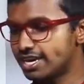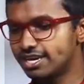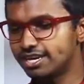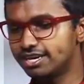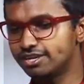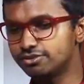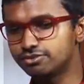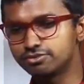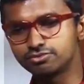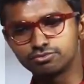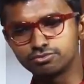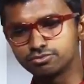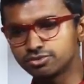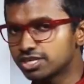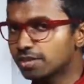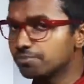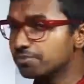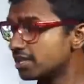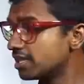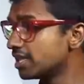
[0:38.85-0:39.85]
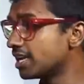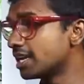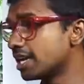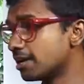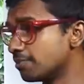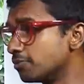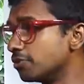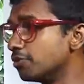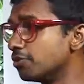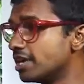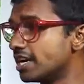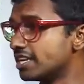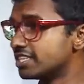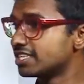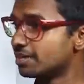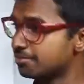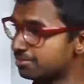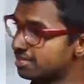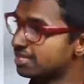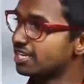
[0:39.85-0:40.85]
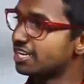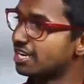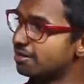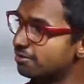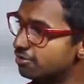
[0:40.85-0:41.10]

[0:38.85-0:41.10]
into something that I'm good at, something that I